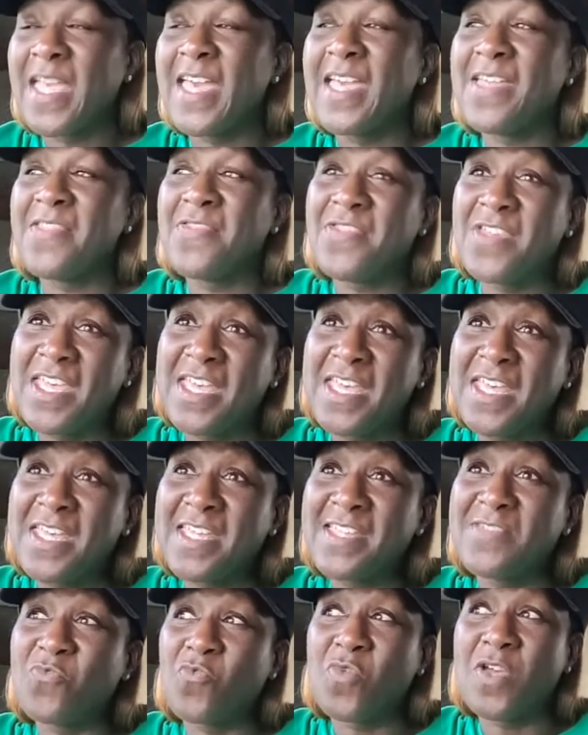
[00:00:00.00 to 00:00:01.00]
And
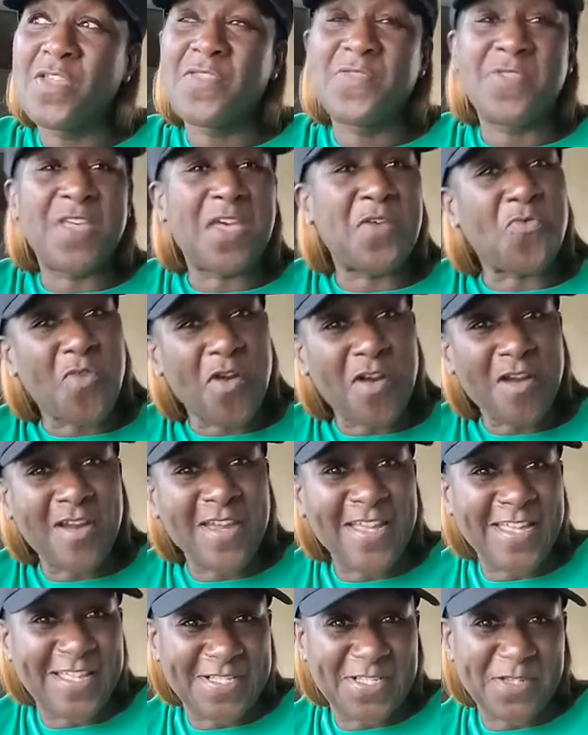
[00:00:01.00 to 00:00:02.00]
then when they were
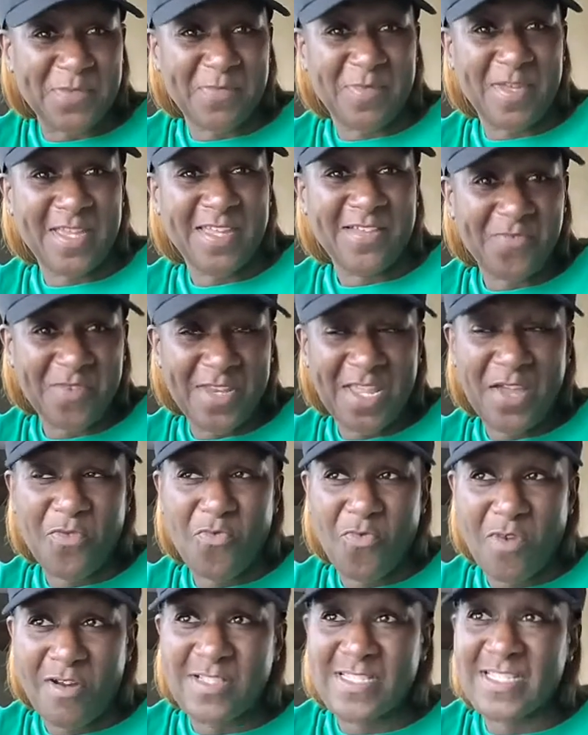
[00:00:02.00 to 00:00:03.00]
intimate, when they
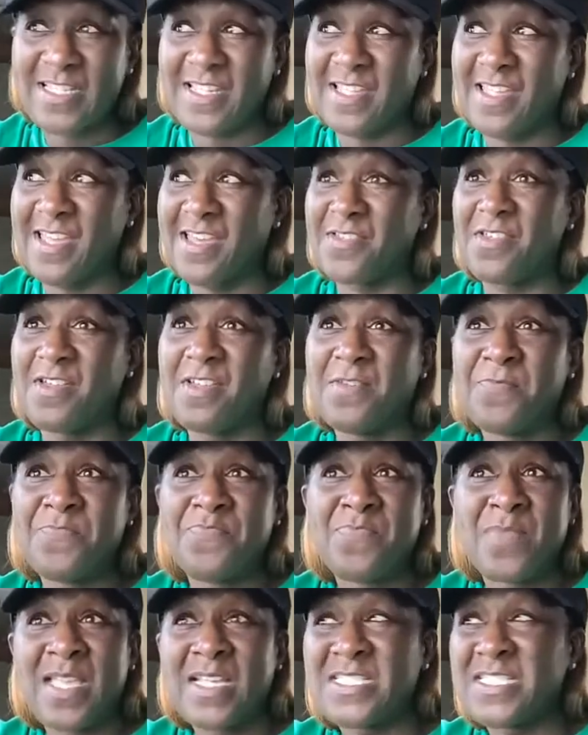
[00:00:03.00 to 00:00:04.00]
were together,
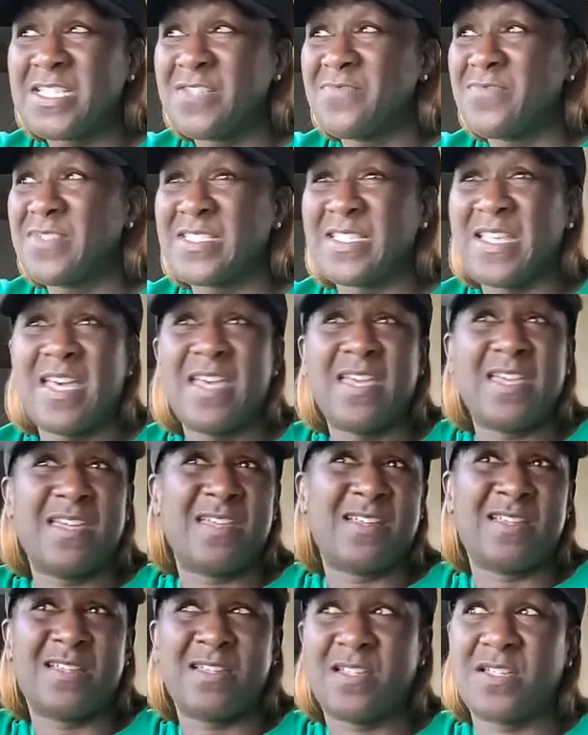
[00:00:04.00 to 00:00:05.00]
she was
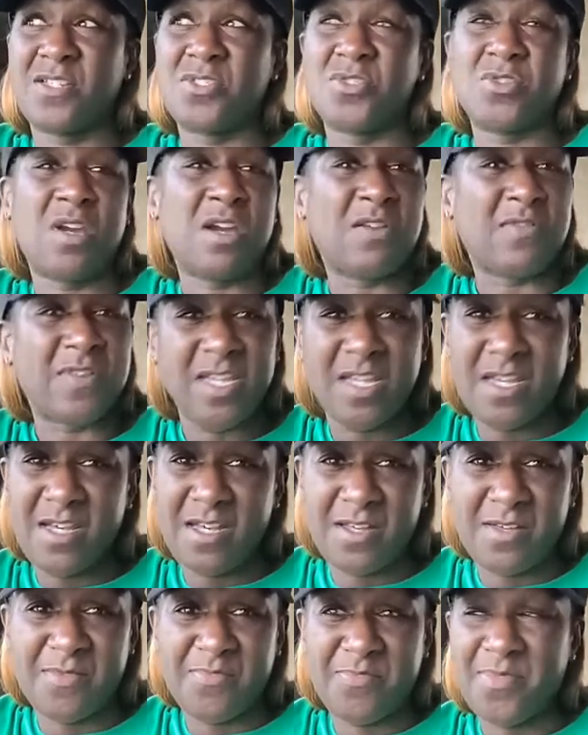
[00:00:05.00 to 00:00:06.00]
like, could you hurry
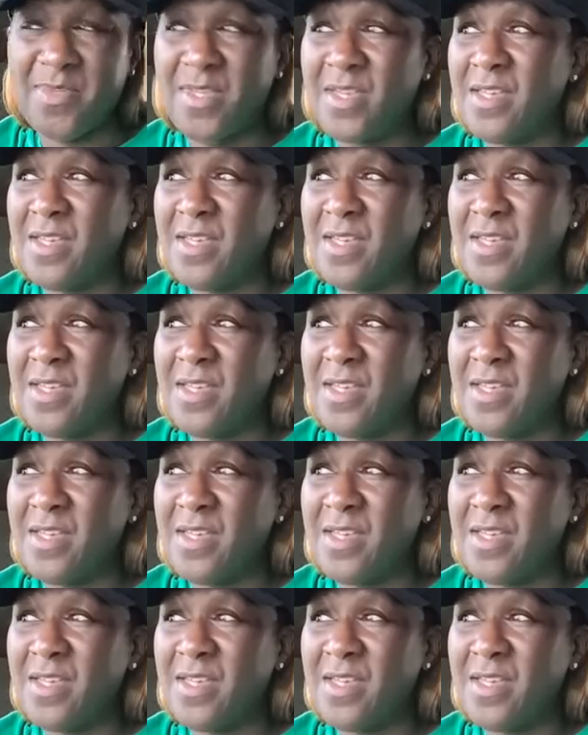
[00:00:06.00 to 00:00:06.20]
up?